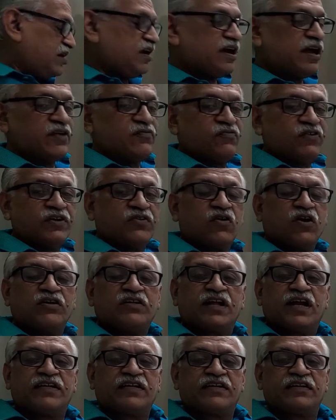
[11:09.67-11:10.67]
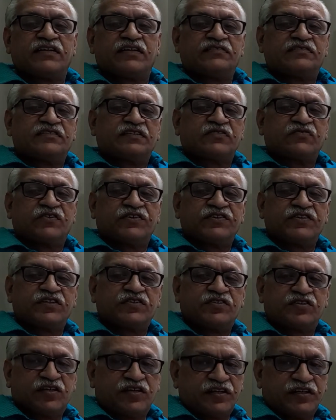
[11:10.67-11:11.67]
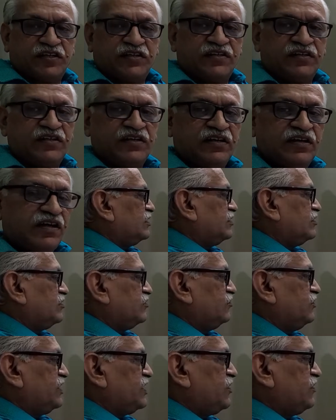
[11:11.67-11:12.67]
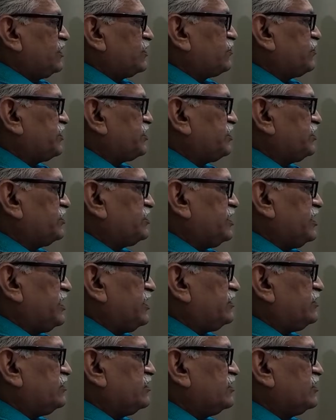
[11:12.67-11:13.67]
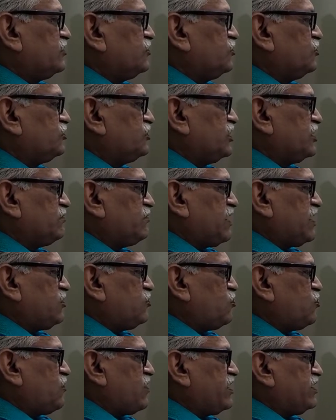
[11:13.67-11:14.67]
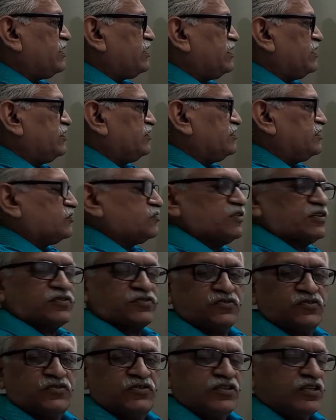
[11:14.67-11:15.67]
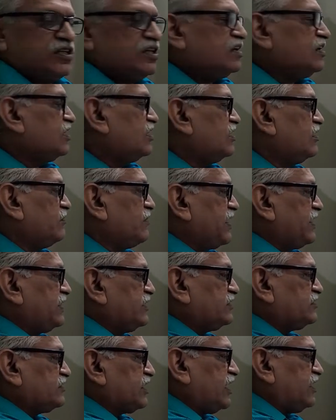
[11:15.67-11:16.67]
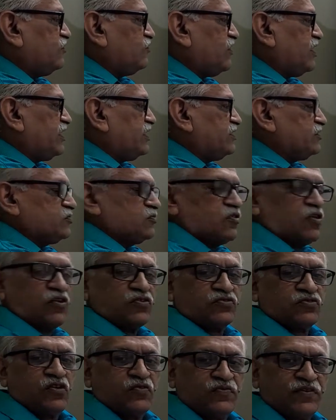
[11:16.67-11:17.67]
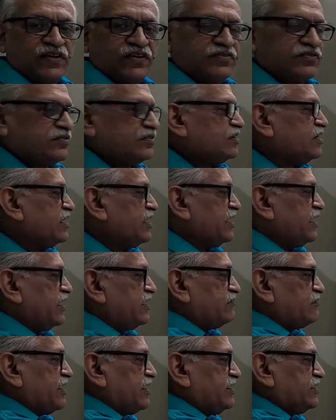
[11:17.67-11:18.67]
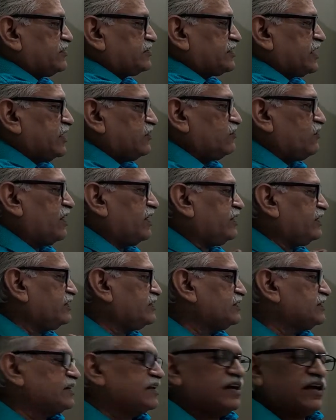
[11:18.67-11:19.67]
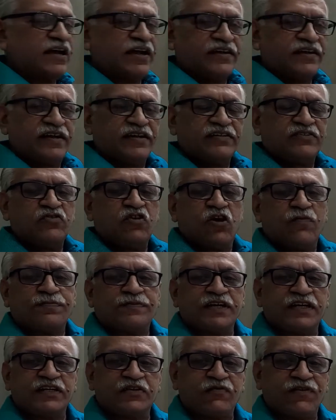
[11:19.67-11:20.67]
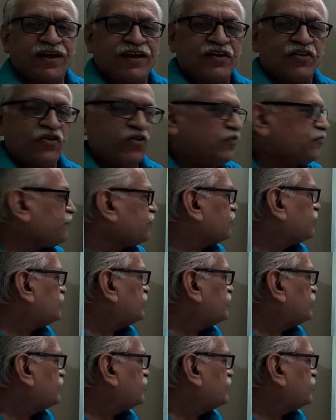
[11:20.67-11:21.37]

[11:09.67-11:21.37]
And we call that as equation 3. We have equation 3 as dou z by dou y is equals to minus sin y into cos of x and minus sin y. And then to obtain the value of